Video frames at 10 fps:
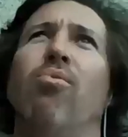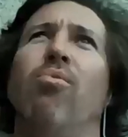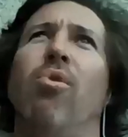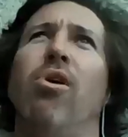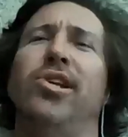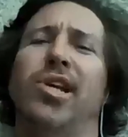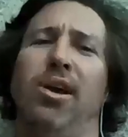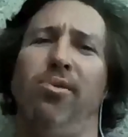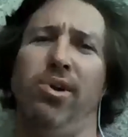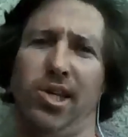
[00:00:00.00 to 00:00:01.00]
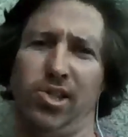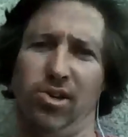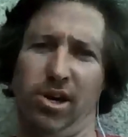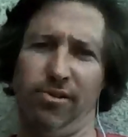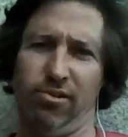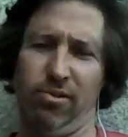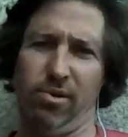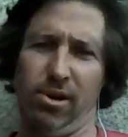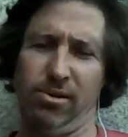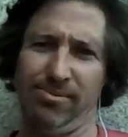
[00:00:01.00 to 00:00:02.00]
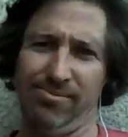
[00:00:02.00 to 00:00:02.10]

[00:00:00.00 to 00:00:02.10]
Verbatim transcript: why did you get rid of your site for a while?